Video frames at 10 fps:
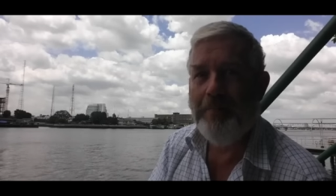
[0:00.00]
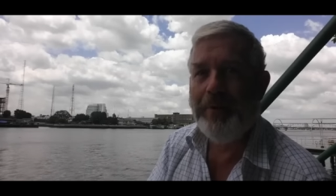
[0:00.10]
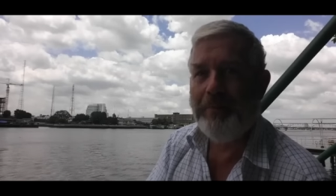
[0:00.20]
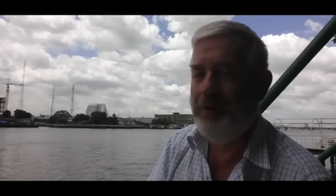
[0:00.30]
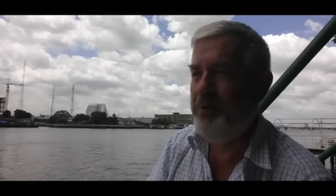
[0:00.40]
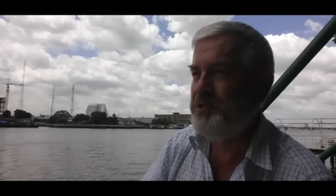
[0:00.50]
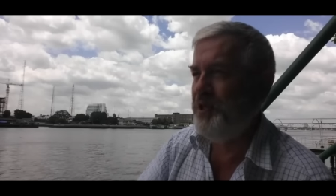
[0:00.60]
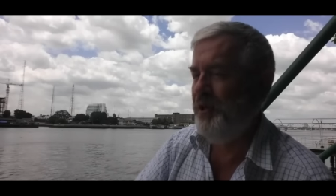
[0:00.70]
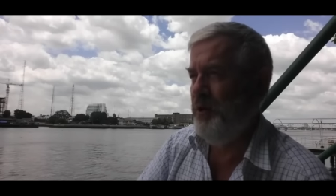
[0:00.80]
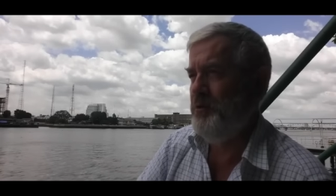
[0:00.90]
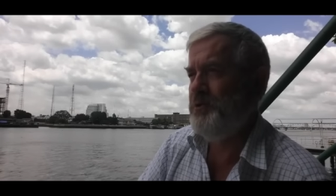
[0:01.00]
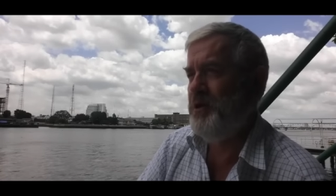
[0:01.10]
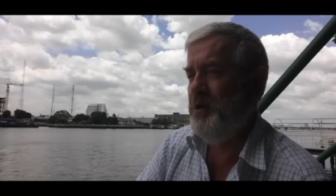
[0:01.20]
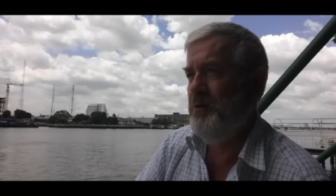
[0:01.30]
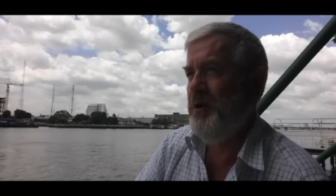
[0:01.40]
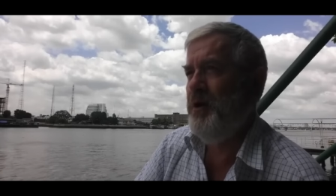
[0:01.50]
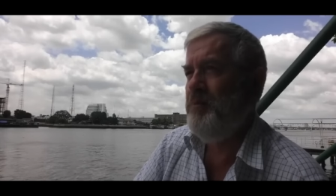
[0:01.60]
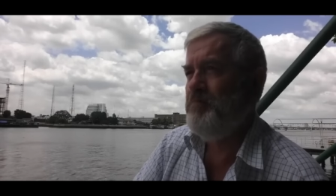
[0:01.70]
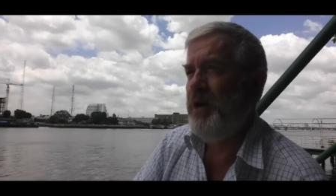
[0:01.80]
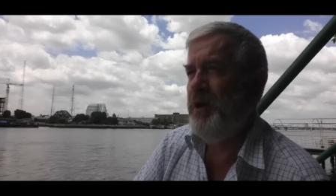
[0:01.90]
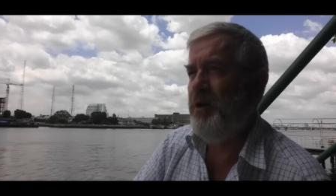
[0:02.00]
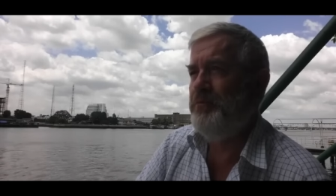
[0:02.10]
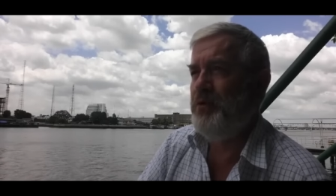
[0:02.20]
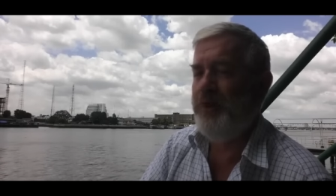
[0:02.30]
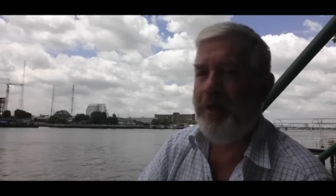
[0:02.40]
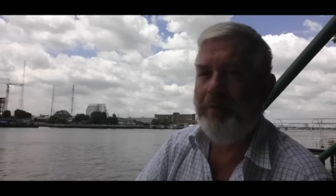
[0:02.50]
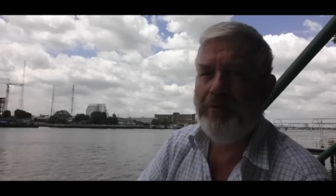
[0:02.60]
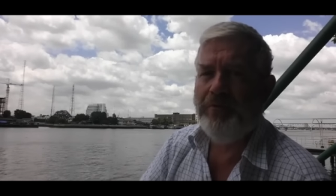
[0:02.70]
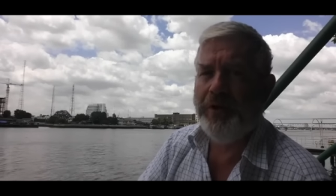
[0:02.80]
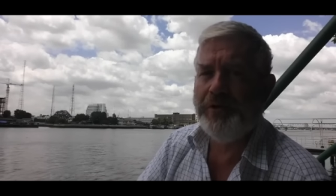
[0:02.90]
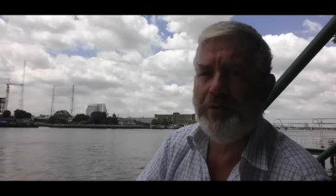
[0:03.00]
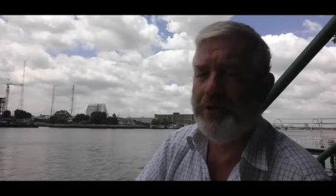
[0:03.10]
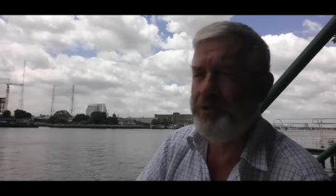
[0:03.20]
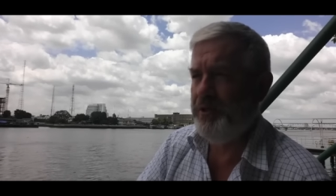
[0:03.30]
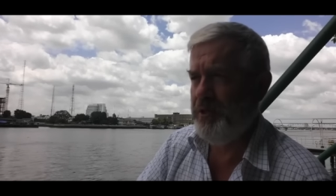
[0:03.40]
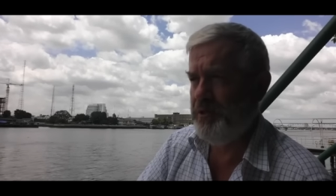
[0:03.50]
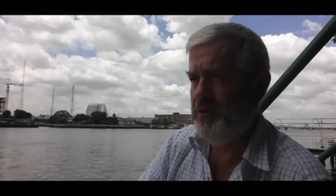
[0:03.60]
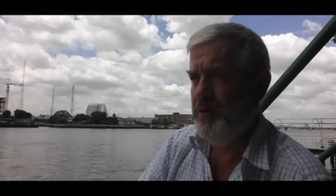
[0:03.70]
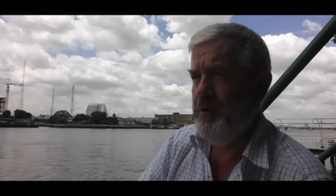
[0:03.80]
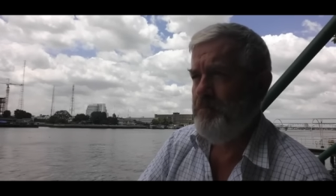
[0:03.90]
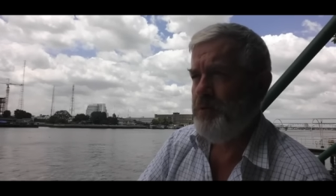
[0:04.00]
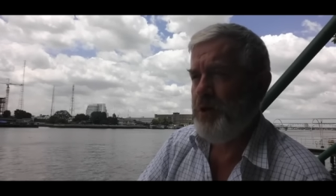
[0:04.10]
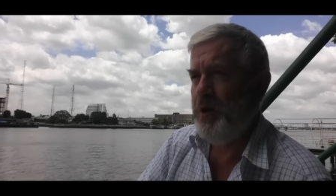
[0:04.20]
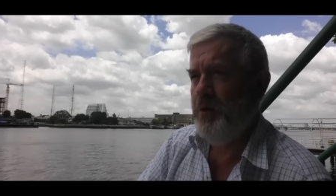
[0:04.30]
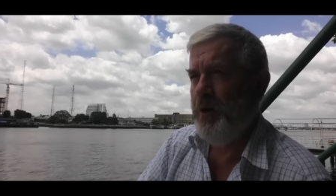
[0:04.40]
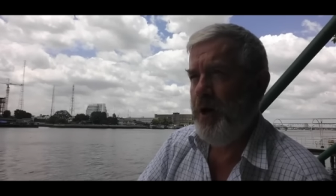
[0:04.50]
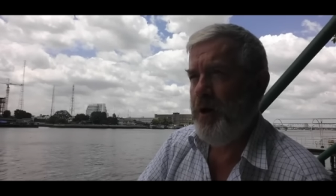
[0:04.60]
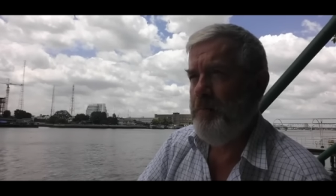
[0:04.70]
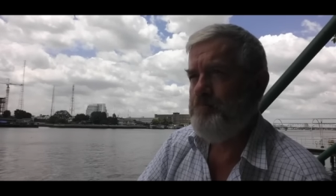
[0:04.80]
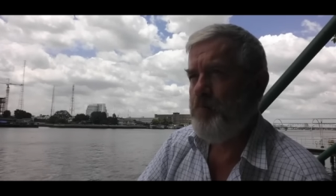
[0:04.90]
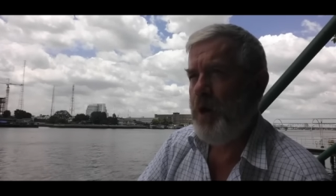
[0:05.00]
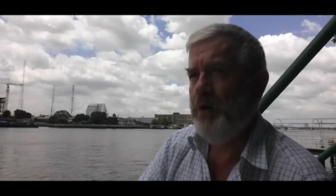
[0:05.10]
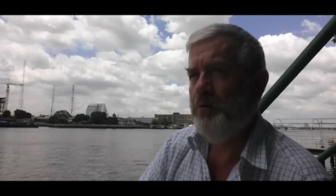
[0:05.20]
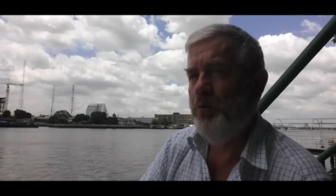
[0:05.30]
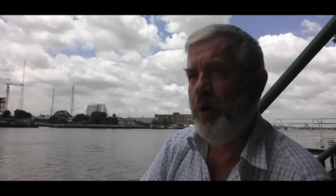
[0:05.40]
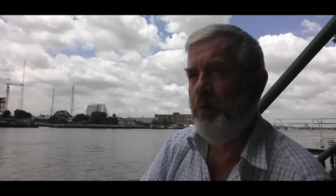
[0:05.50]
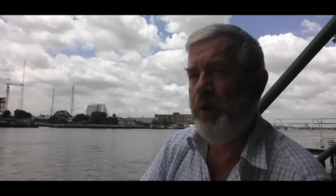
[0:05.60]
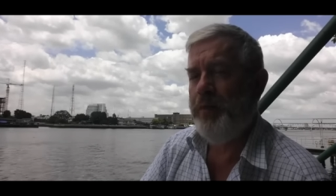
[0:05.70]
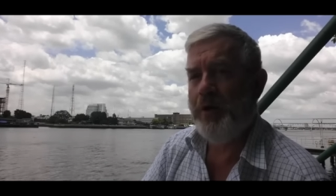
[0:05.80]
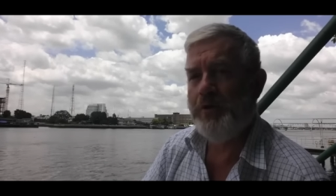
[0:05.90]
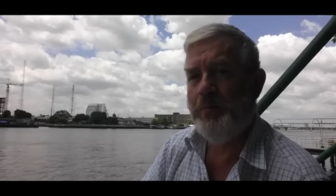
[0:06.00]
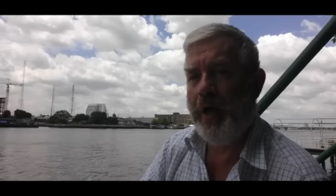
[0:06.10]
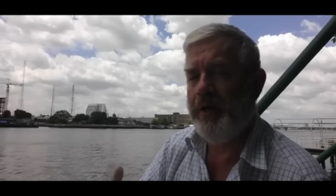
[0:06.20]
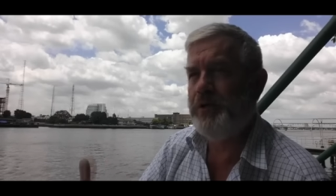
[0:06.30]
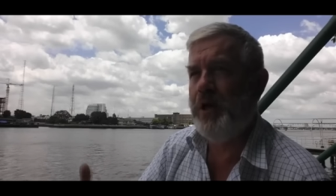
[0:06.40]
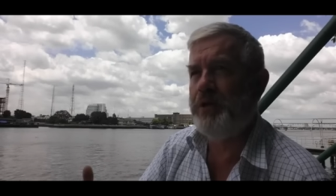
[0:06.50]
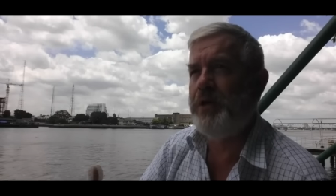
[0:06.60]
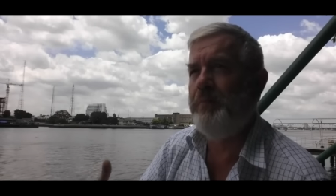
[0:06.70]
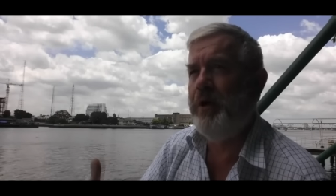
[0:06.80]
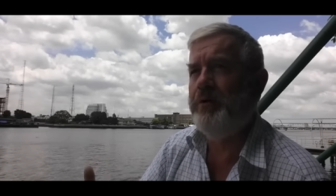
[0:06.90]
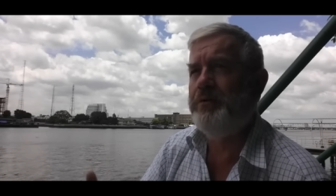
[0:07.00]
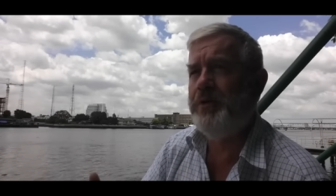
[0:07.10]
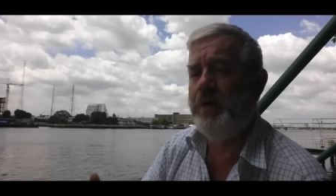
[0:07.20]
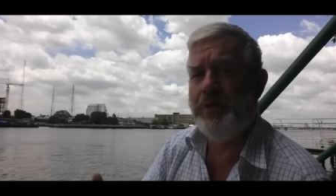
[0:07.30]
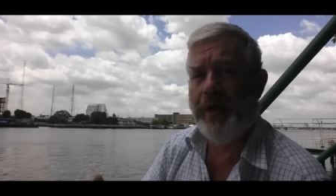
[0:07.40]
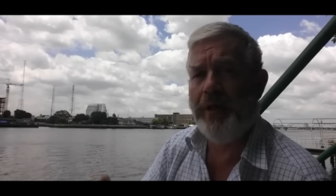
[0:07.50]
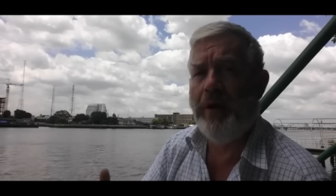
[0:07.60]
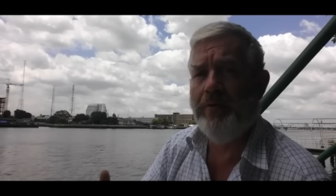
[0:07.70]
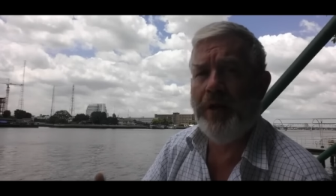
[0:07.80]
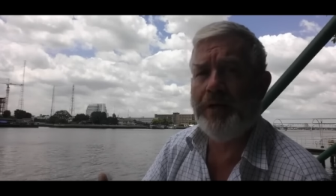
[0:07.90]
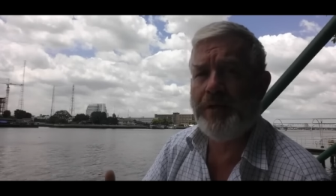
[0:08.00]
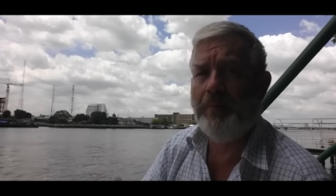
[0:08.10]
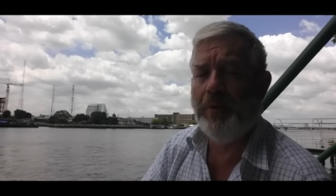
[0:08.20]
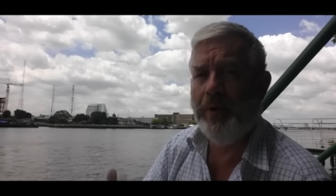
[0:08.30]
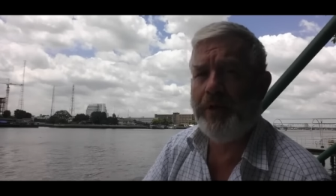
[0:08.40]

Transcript: and people are watching you. So uh, I know a few family and friends are watching this. So um, I, when those plans start to come out, come together over the next couple of